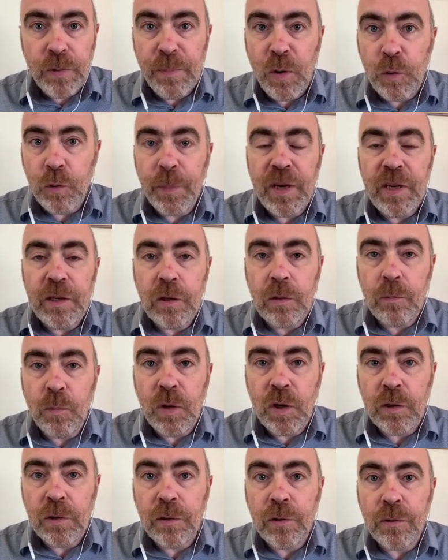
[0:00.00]
remote
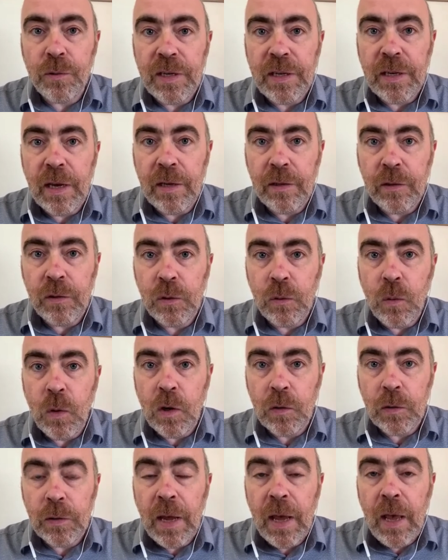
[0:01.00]
patient monitoring, and so
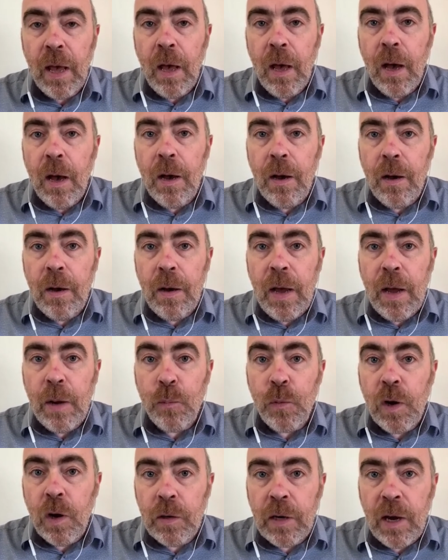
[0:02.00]
on. And we
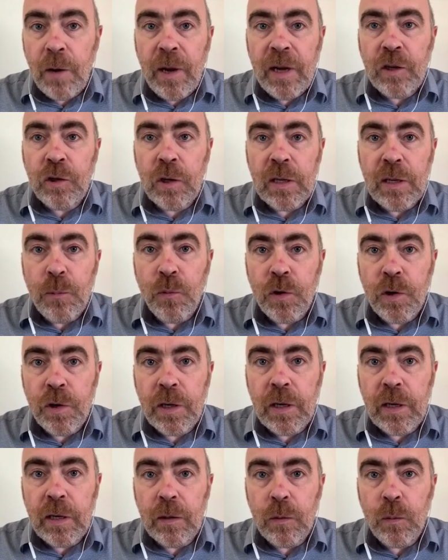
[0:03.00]
are now actually
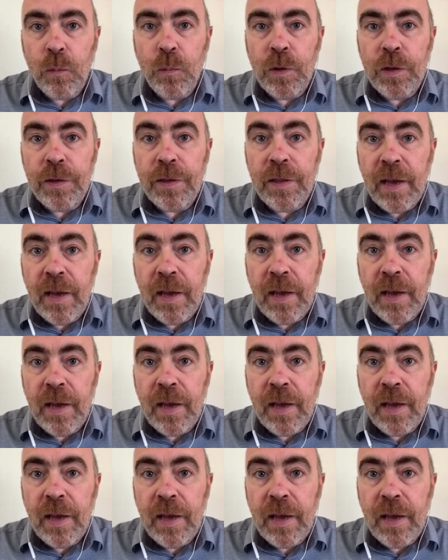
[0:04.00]
working with them
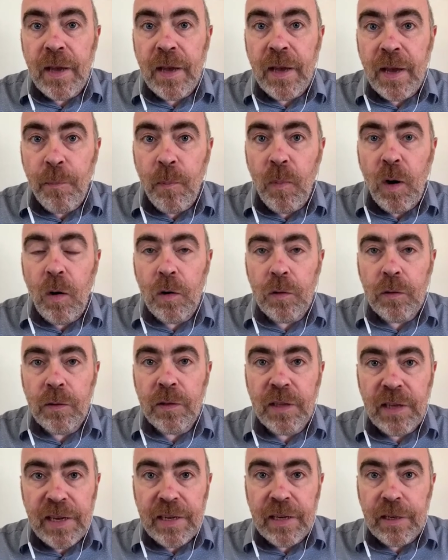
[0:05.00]

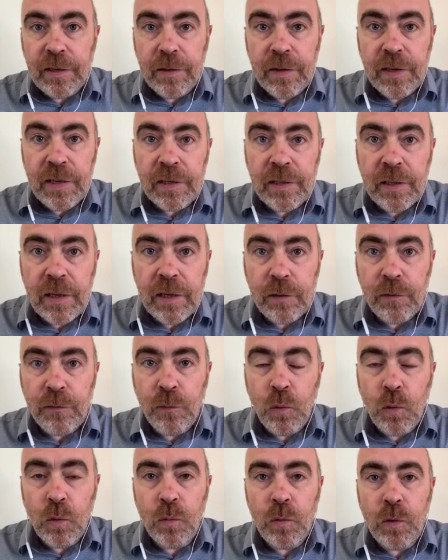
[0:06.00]
on taking these things
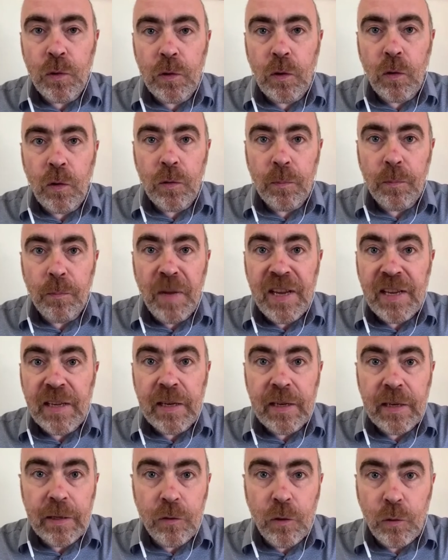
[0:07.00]
forward, on making
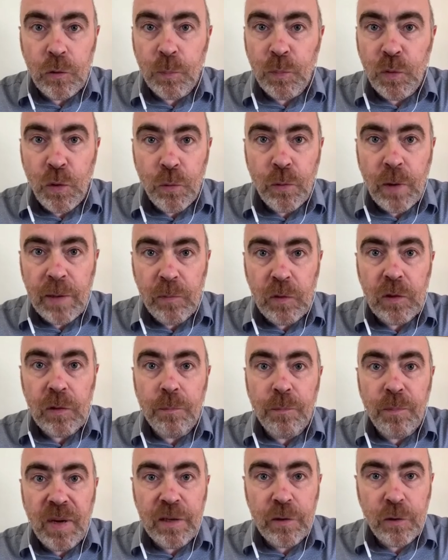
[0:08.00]
those programs
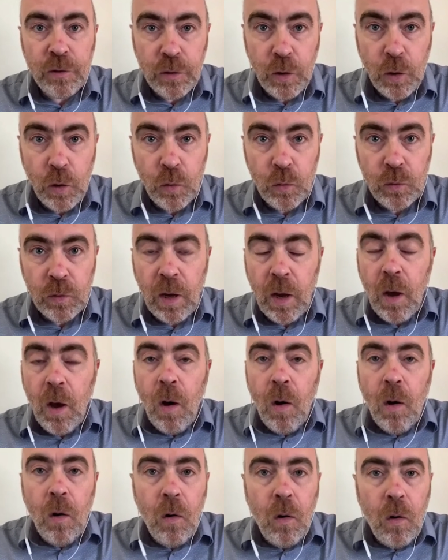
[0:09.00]
better known,
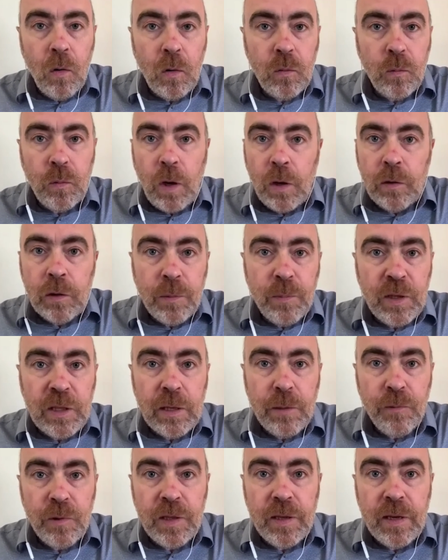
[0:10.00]
all ultimately
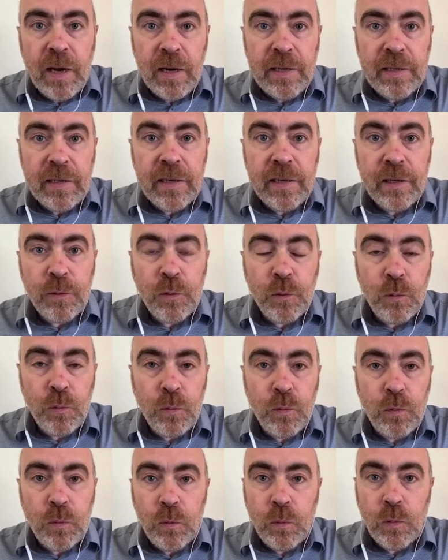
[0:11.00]
with the idea to